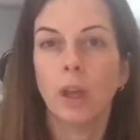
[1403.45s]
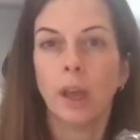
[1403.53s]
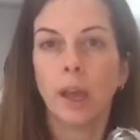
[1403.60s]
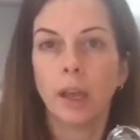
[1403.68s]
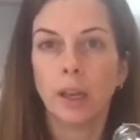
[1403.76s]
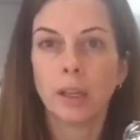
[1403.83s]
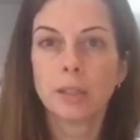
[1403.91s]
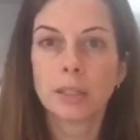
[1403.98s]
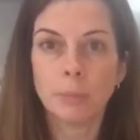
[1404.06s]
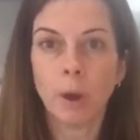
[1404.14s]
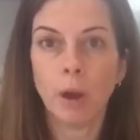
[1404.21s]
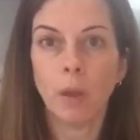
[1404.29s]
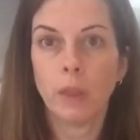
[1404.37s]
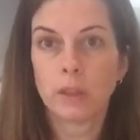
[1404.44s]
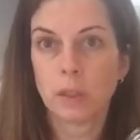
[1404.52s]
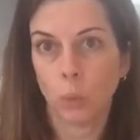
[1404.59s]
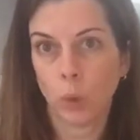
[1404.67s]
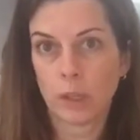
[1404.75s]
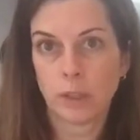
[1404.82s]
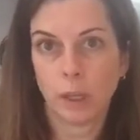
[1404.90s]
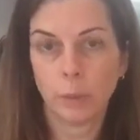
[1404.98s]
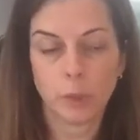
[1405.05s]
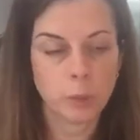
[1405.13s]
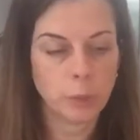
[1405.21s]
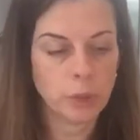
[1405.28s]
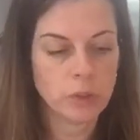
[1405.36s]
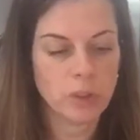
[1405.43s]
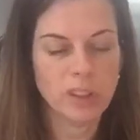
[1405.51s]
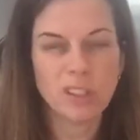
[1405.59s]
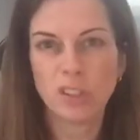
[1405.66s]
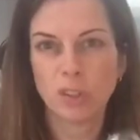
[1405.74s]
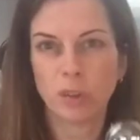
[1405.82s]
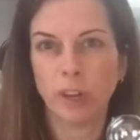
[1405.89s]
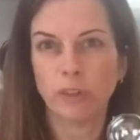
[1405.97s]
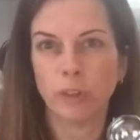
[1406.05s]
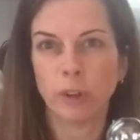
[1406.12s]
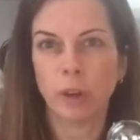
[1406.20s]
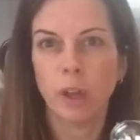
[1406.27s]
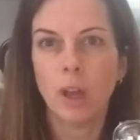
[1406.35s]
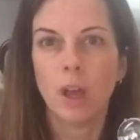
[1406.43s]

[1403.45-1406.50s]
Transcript: and a small that's a 1 tablespoon. So this is great for